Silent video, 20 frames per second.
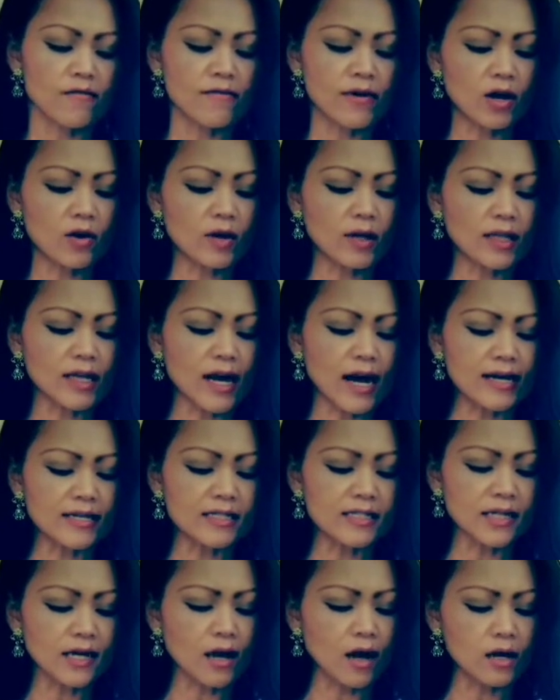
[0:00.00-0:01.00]
Verily I
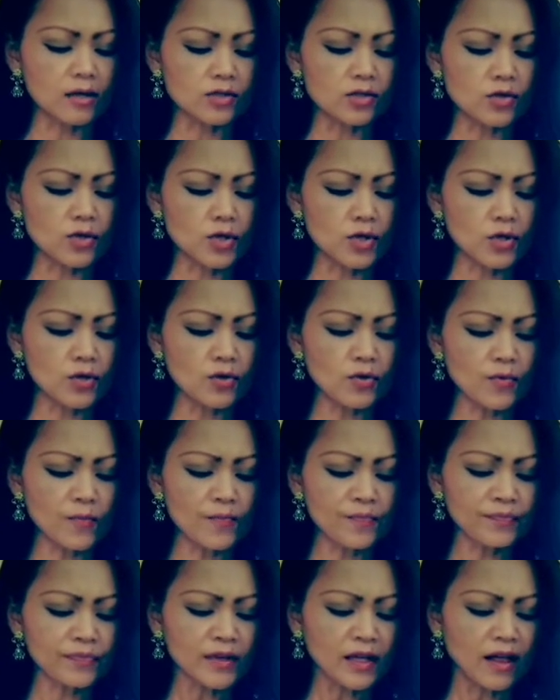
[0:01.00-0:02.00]
say unto you,
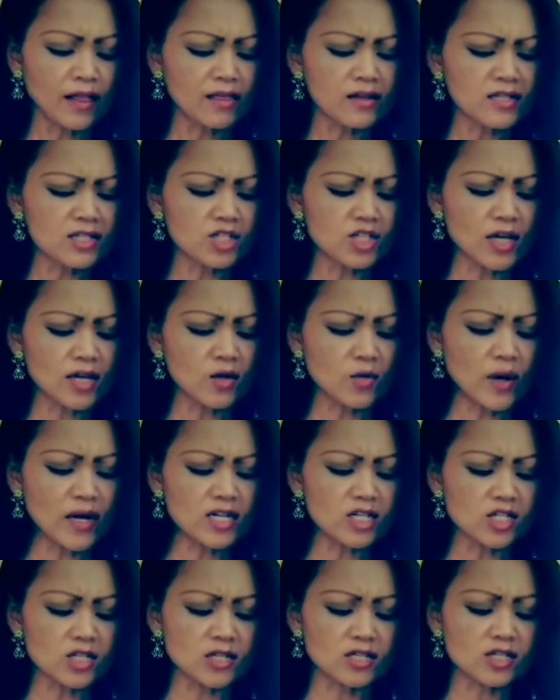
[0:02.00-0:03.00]
this
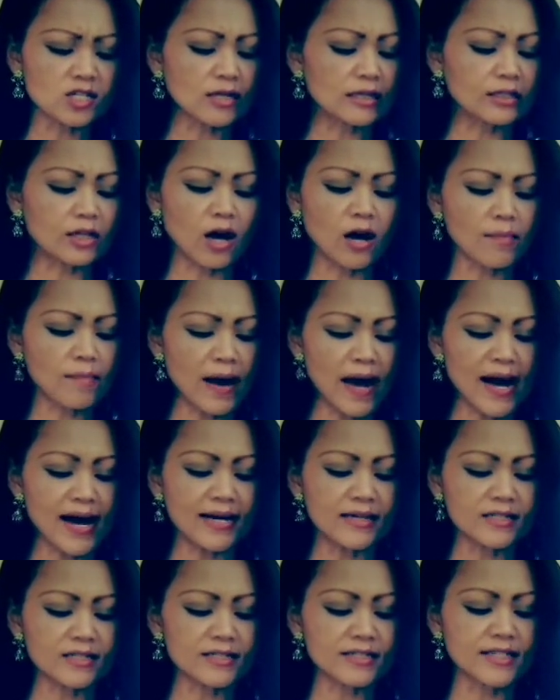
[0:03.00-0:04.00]
generation shall not
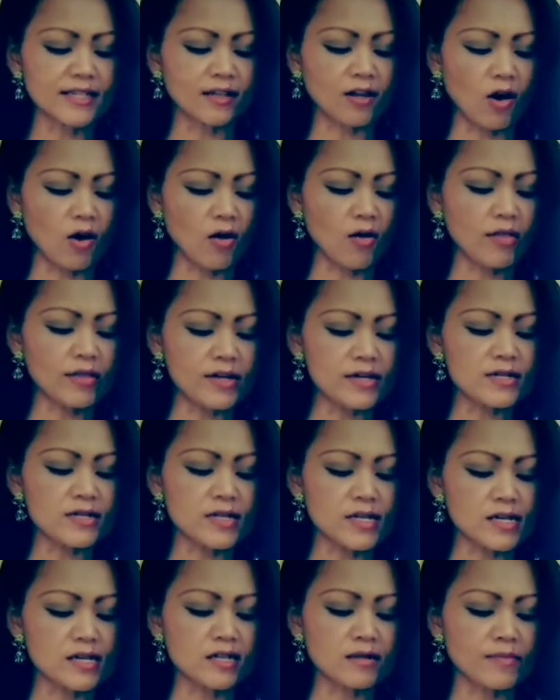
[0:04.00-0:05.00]
pass till all these
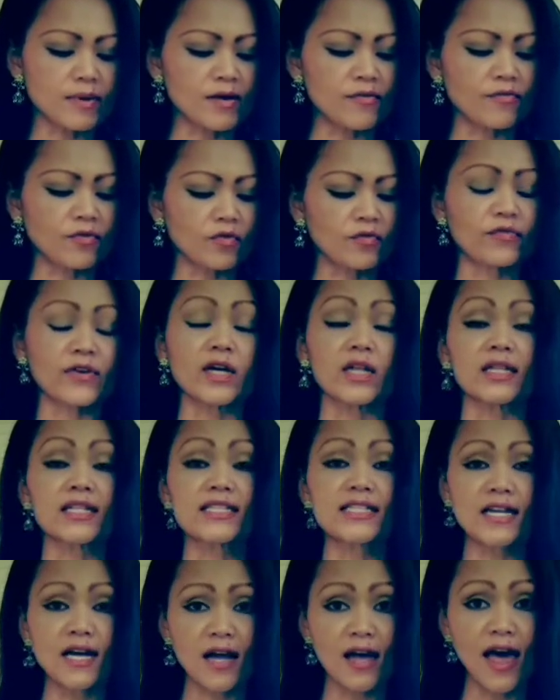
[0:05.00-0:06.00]
things be
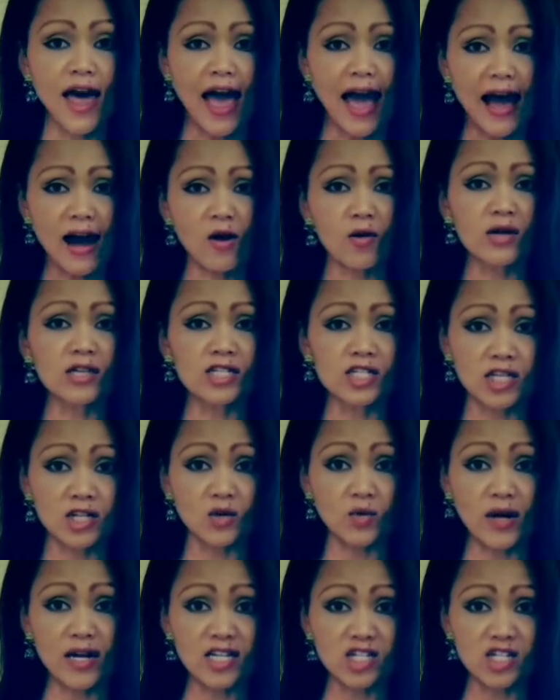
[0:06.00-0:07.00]
fulfilled. Our
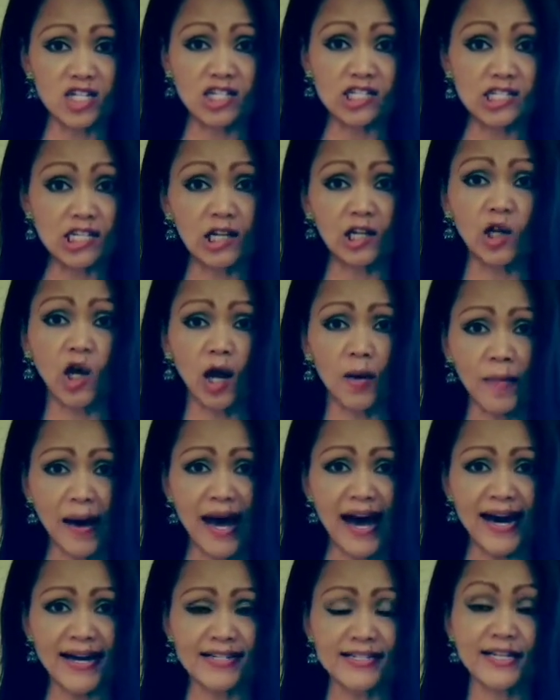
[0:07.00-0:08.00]
generation shall not
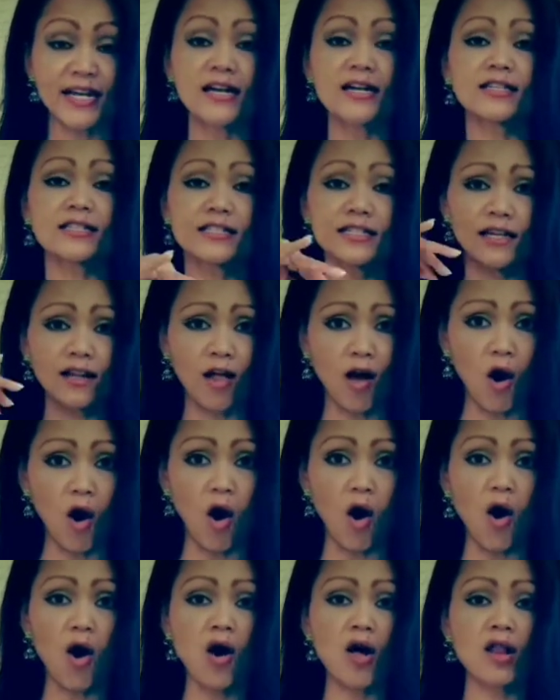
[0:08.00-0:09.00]
pass till
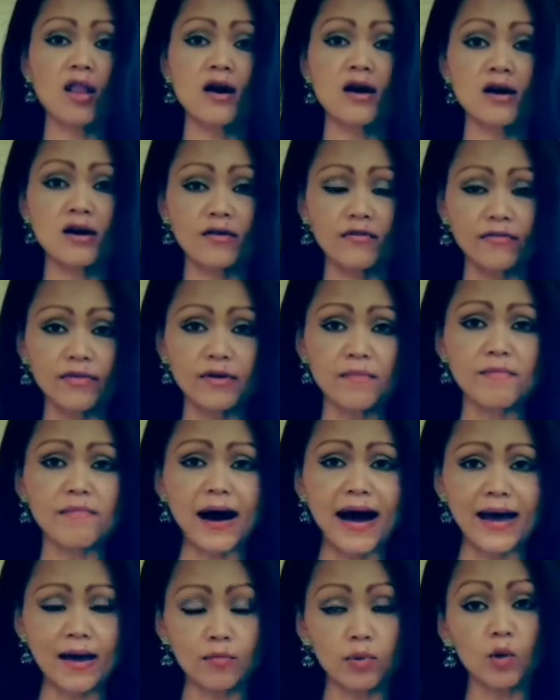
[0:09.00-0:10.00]
all of the
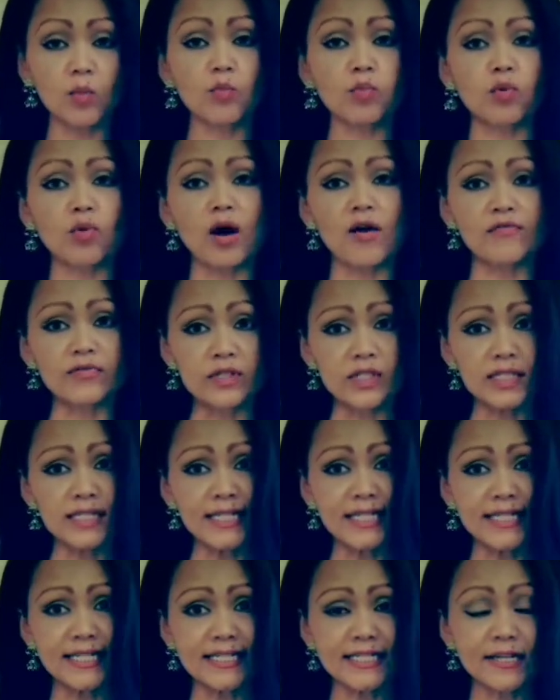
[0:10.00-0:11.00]
Bible
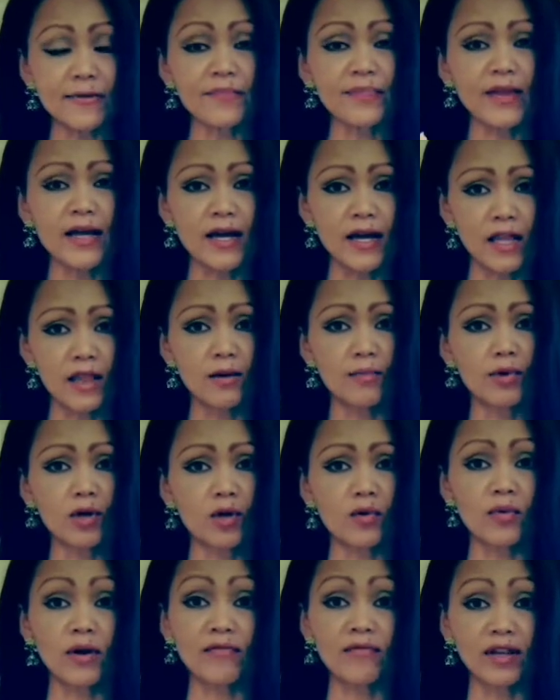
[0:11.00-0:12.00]
prophecies in the
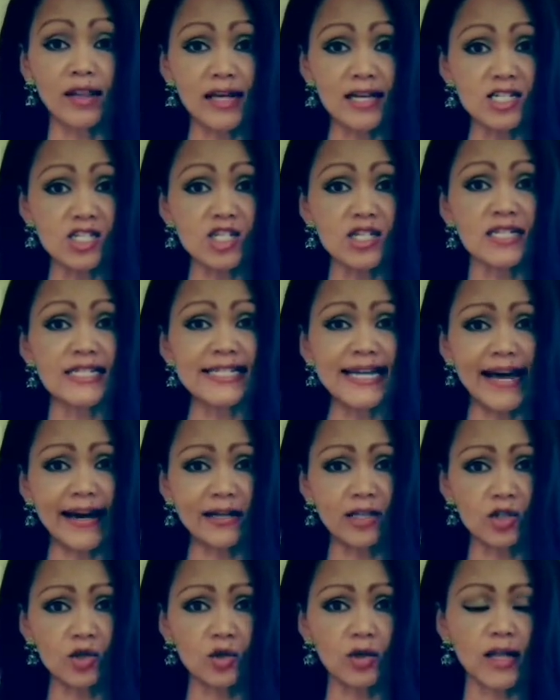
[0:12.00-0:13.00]
book of Revelation,
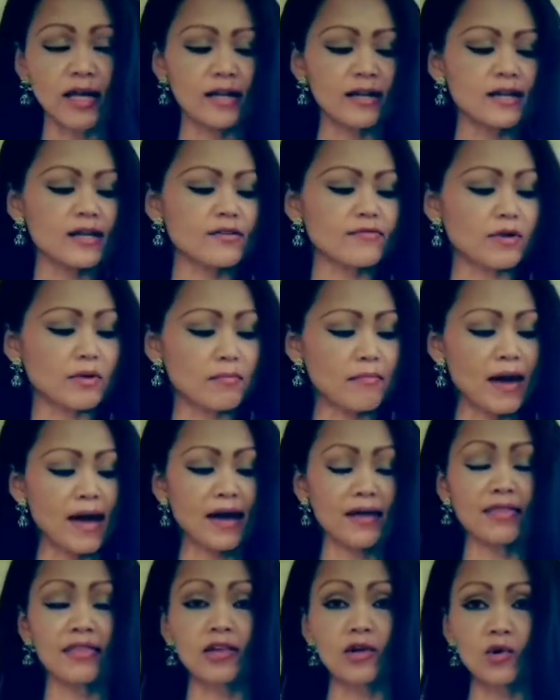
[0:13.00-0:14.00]
Daniel, and even
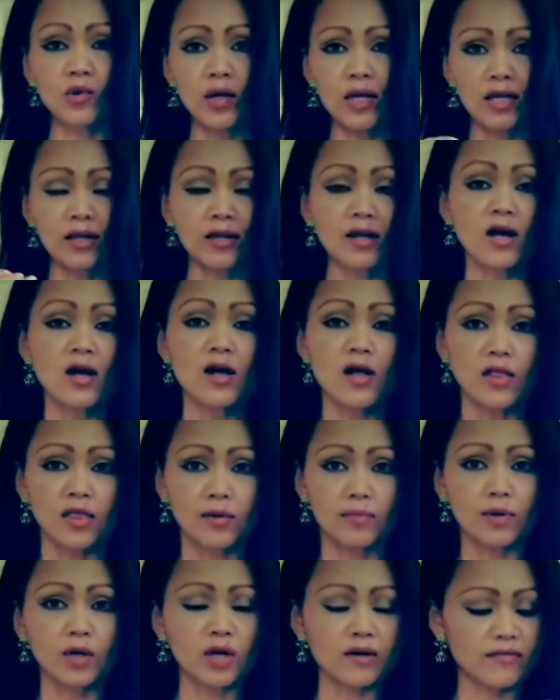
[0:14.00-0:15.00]
Matthew and
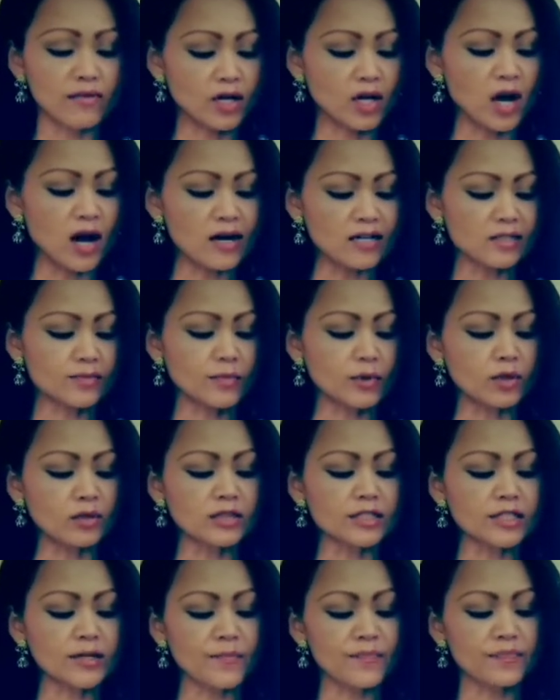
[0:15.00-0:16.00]
the book of the
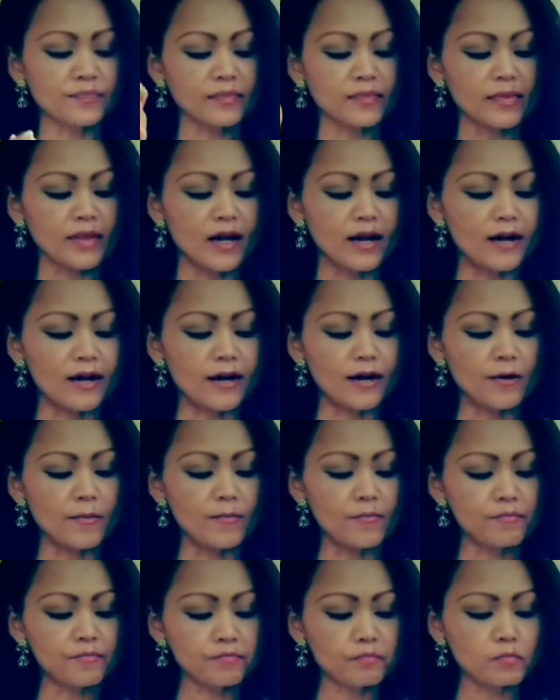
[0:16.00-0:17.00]
Gospels
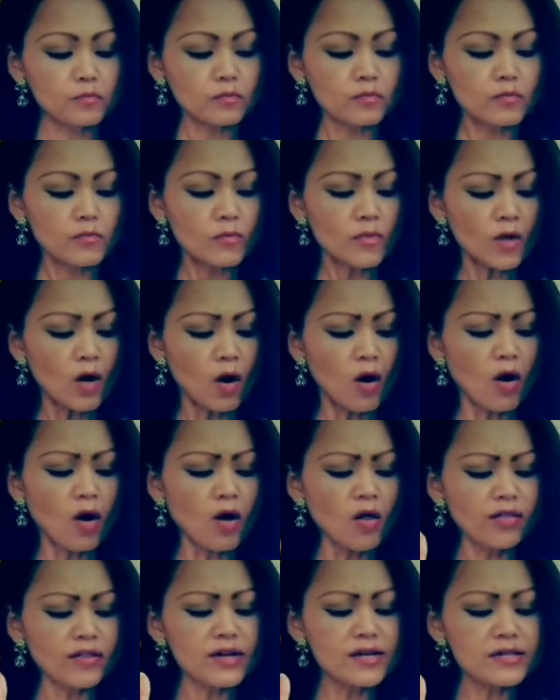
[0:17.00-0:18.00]
um,
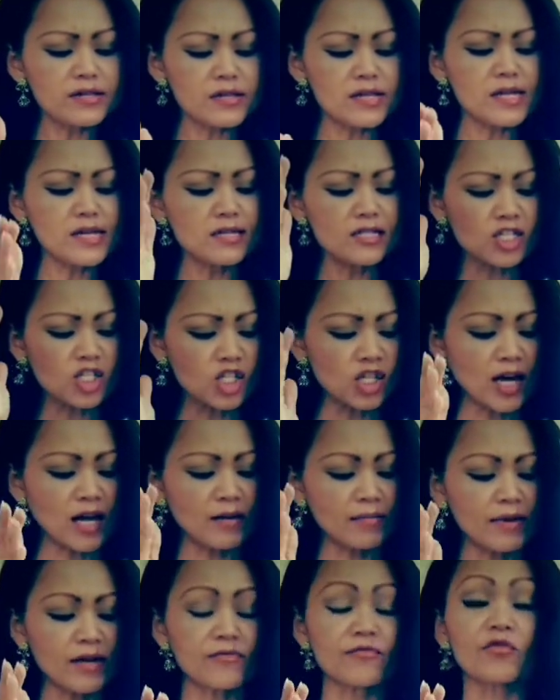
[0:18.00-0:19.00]
all these things
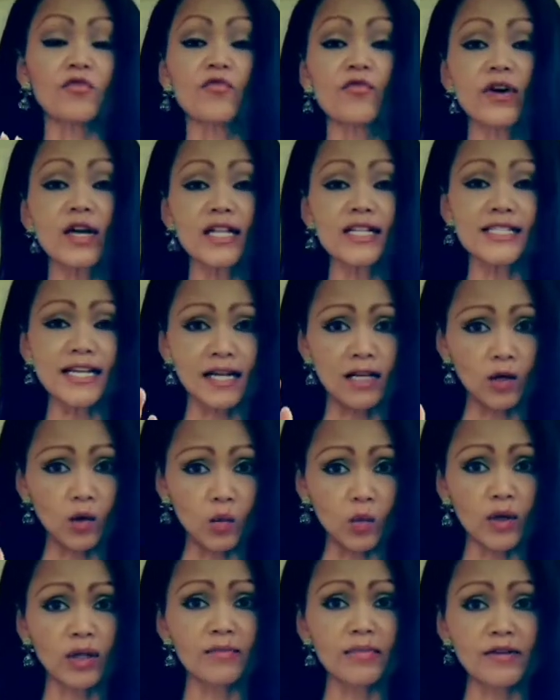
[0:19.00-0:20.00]
shall be fulfilled and
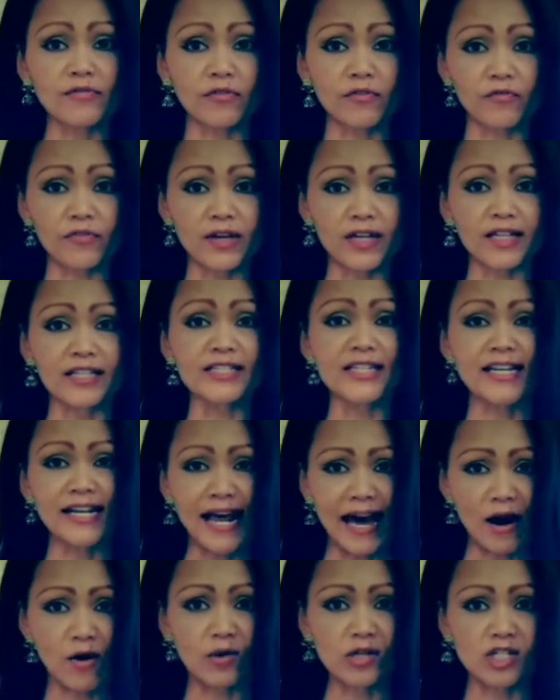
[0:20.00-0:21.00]
it will be fulfilled
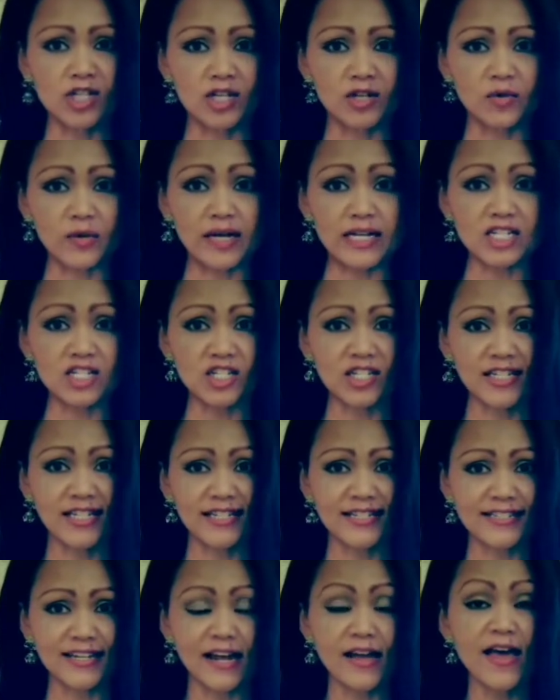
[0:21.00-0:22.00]
in our
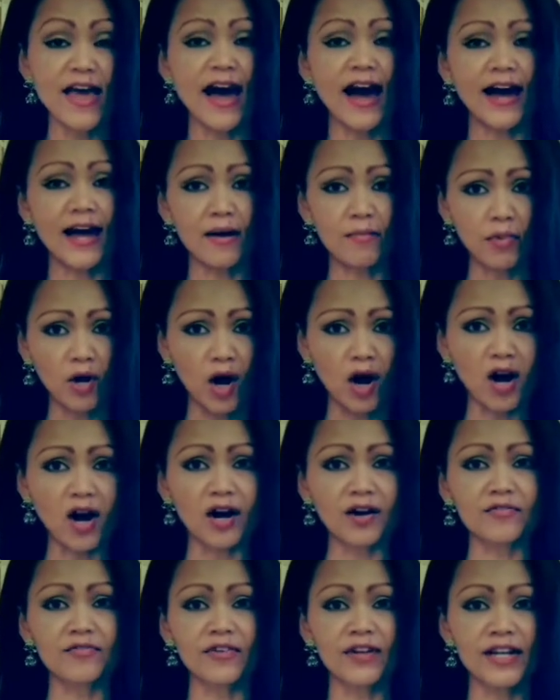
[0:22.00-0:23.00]
generations. I am
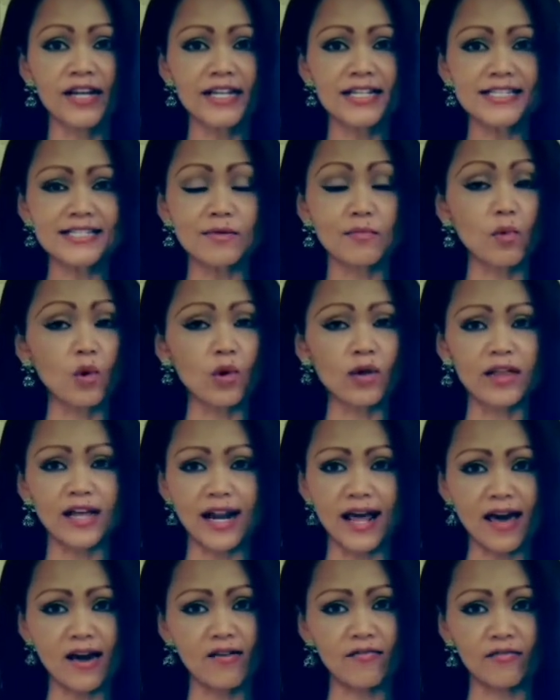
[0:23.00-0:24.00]
confident more
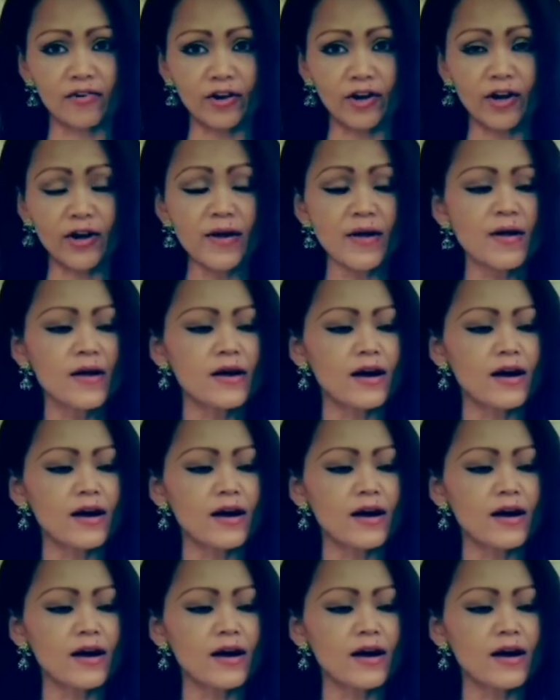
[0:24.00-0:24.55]
than ever.